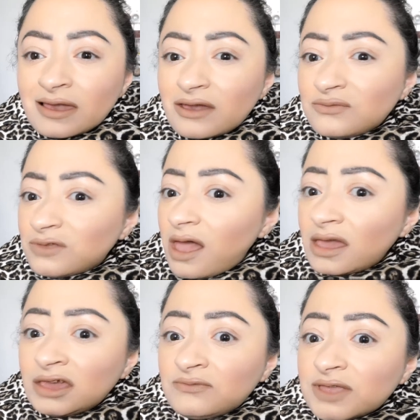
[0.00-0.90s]
if
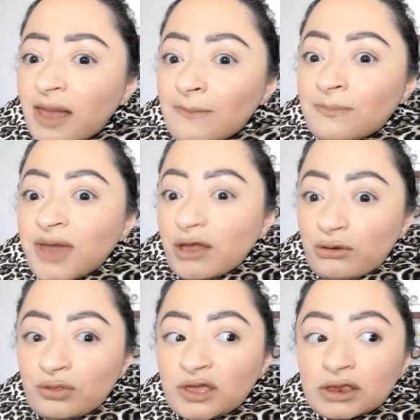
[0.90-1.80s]
not even
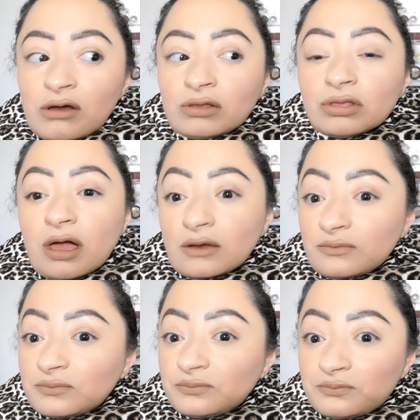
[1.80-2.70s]
better than a lot
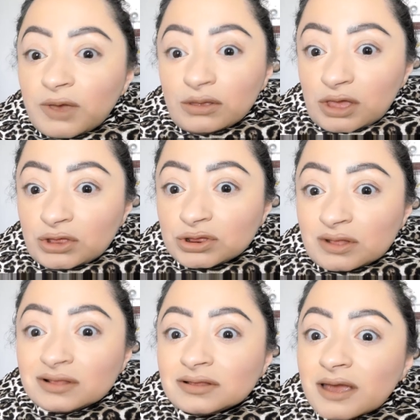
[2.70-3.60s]
of
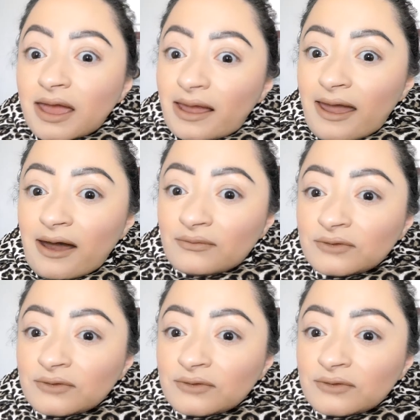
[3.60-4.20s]
foundations that I have.